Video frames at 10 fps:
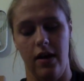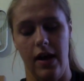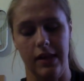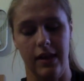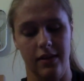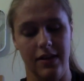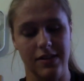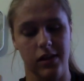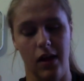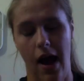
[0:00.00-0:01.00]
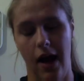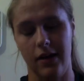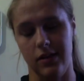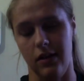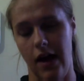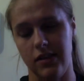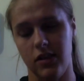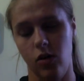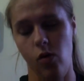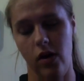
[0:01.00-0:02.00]
and then this lacks
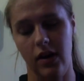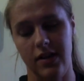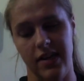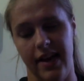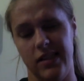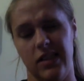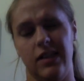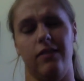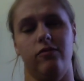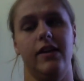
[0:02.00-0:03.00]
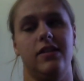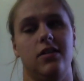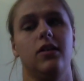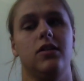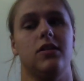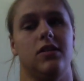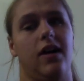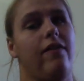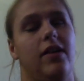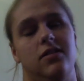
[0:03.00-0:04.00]
logical organization and research, because
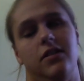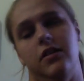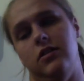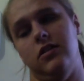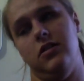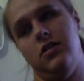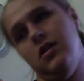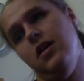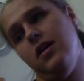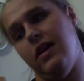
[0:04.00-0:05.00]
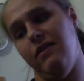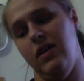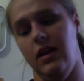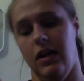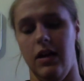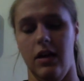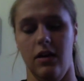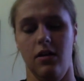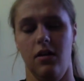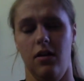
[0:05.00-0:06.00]
obviously you're just giving an
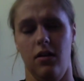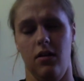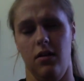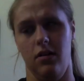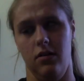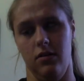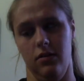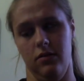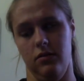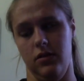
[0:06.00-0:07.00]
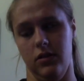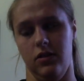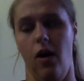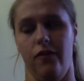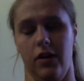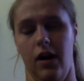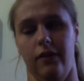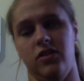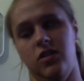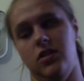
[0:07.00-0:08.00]
just off the
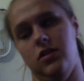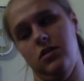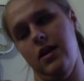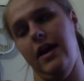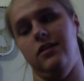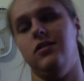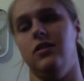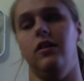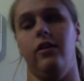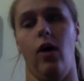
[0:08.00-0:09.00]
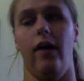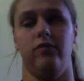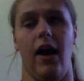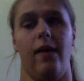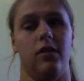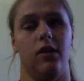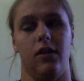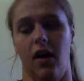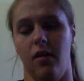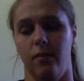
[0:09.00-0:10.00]
cuffs answer, and you don't have time to look
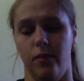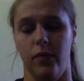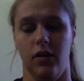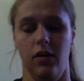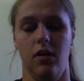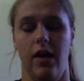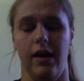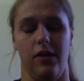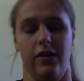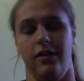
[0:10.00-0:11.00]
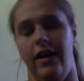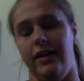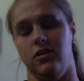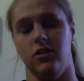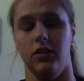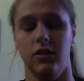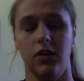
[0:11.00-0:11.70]
up anything or answer